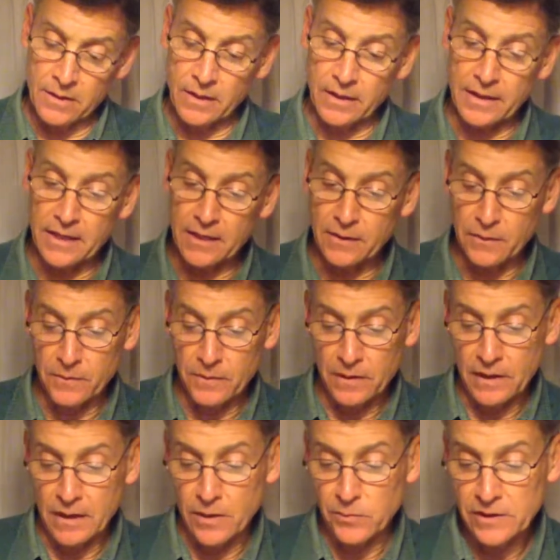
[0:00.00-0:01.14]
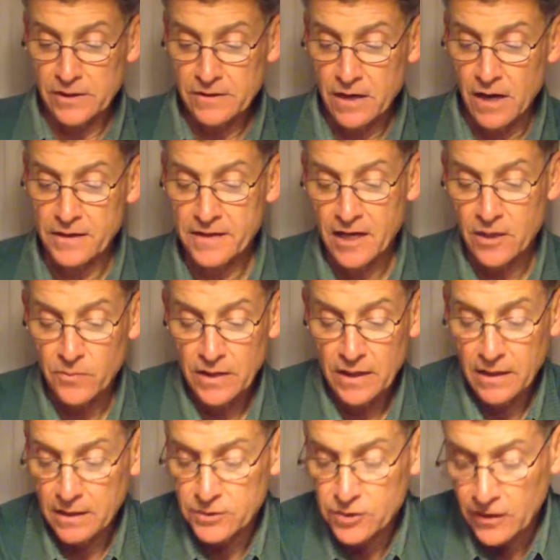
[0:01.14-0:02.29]
Again, please contact
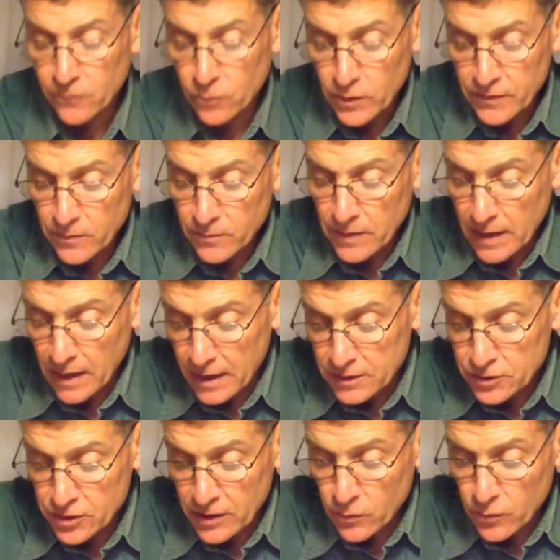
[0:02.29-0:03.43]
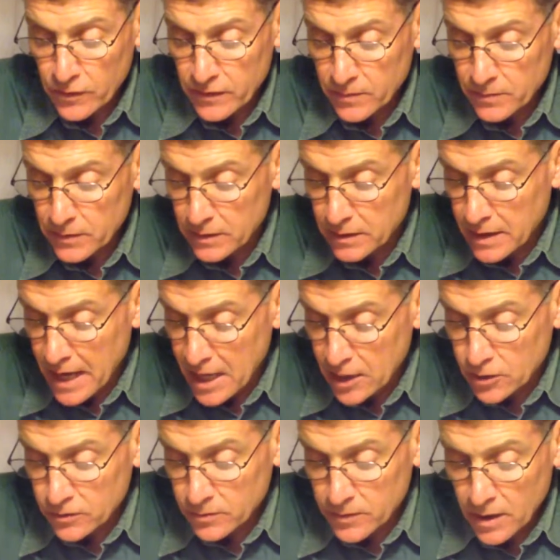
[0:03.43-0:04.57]
me, Jeff Witham, at
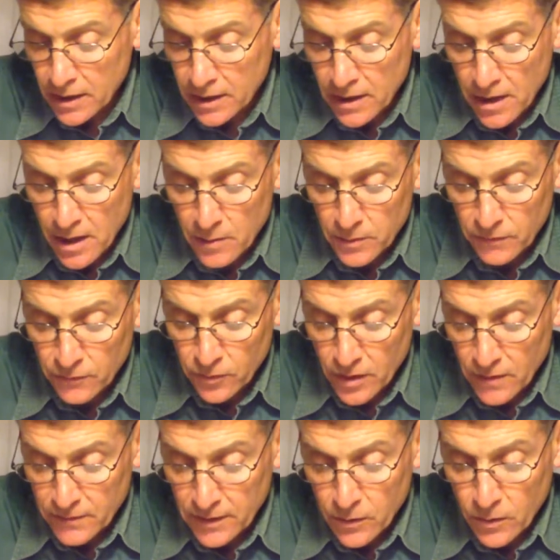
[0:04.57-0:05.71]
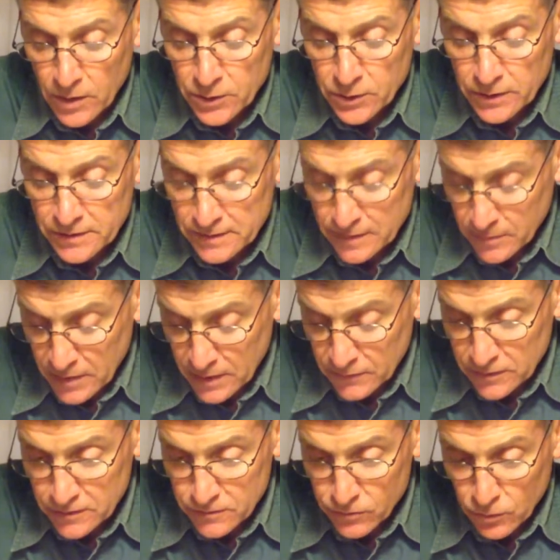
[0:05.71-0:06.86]
jwitham@unum.com if you have any questions about
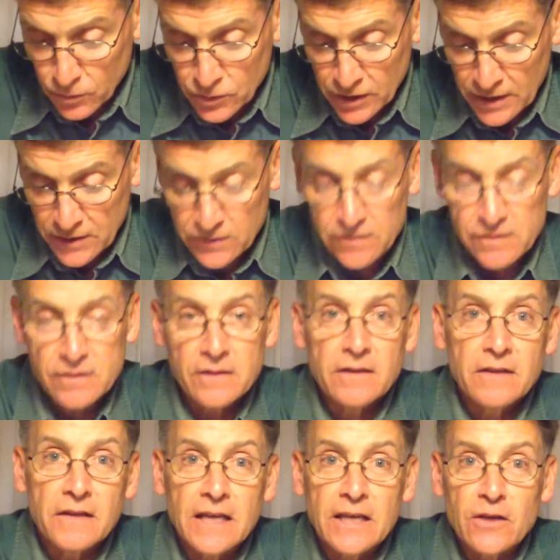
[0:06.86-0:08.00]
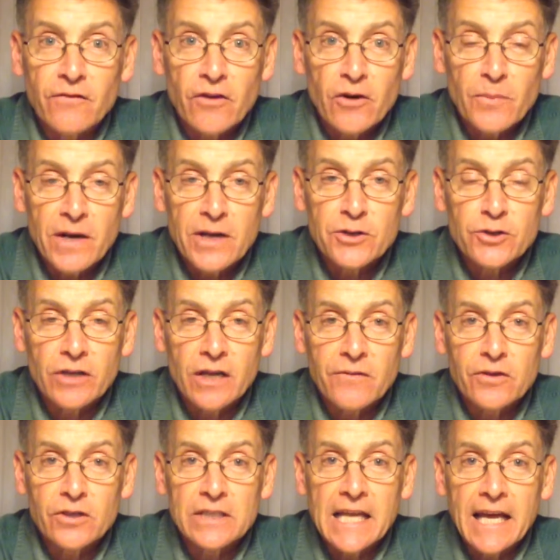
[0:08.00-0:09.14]
these rule changes. Thank you very much and have a
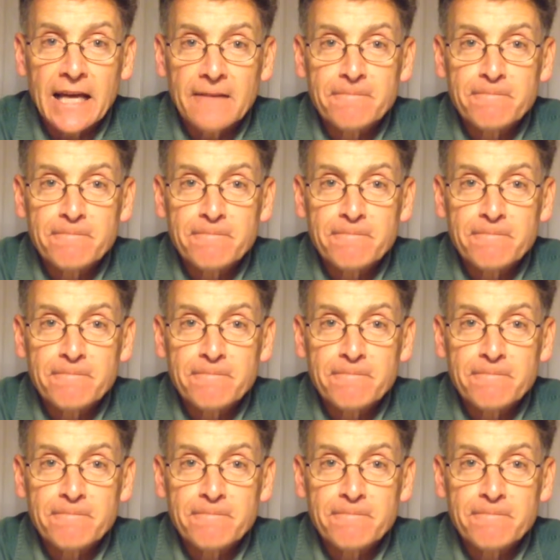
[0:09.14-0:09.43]
good day.